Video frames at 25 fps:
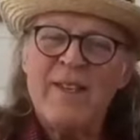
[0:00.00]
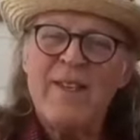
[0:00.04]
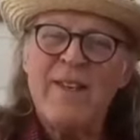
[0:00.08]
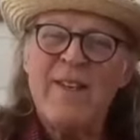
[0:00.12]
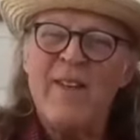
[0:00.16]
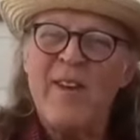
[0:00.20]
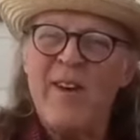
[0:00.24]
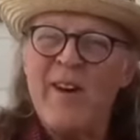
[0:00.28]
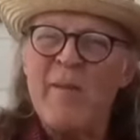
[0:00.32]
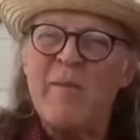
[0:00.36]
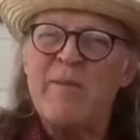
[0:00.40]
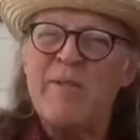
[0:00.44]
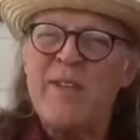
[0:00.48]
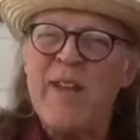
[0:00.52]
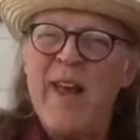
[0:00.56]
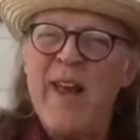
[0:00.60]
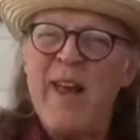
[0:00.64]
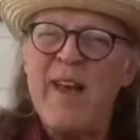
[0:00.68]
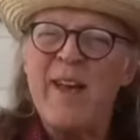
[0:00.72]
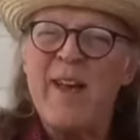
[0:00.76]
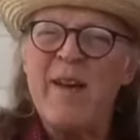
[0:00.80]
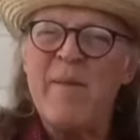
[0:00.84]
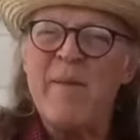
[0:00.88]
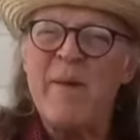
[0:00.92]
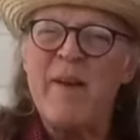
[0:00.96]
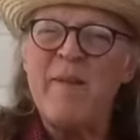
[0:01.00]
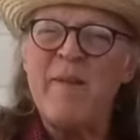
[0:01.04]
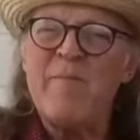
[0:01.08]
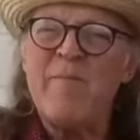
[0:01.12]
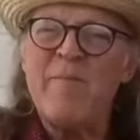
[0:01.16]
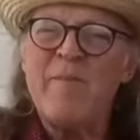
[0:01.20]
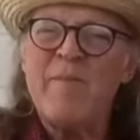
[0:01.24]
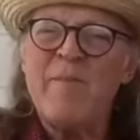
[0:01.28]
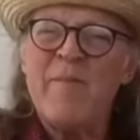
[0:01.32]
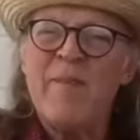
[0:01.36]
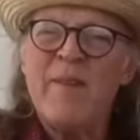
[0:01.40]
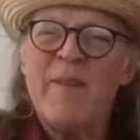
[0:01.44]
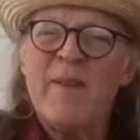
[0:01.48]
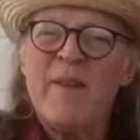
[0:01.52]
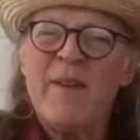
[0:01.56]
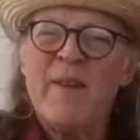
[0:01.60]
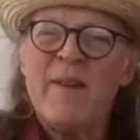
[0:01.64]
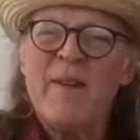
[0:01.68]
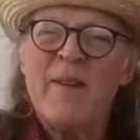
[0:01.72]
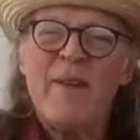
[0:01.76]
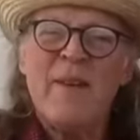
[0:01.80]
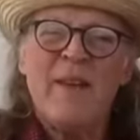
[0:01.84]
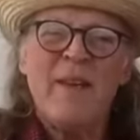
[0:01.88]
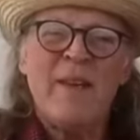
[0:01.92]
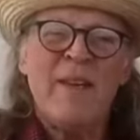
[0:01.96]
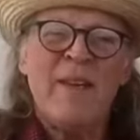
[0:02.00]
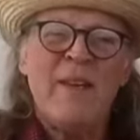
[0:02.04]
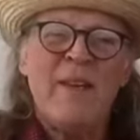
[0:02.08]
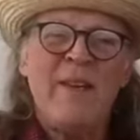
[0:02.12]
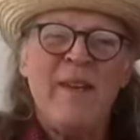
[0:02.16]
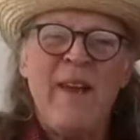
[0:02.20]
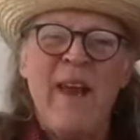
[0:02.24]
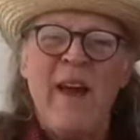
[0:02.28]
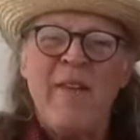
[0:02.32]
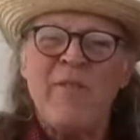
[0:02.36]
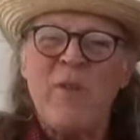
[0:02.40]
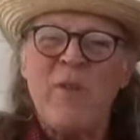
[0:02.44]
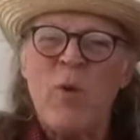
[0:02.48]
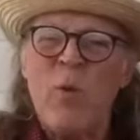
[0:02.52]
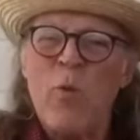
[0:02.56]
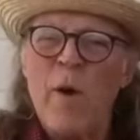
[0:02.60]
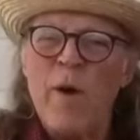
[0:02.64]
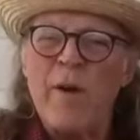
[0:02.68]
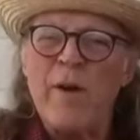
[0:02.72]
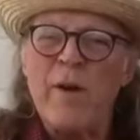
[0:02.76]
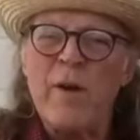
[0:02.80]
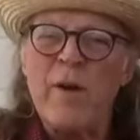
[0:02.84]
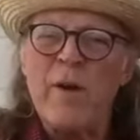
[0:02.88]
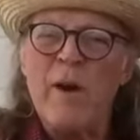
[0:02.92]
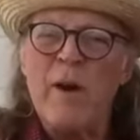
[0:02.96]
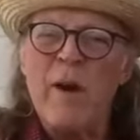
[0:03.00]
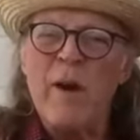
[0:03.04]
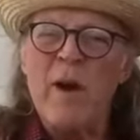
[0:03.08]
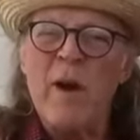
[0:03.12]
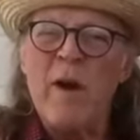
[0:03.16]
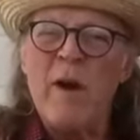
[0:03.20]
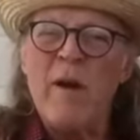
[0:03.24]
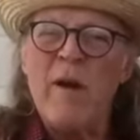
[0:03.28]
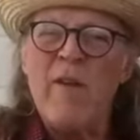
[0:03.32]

You know what I'm saying? I mean, you have to wonder uh,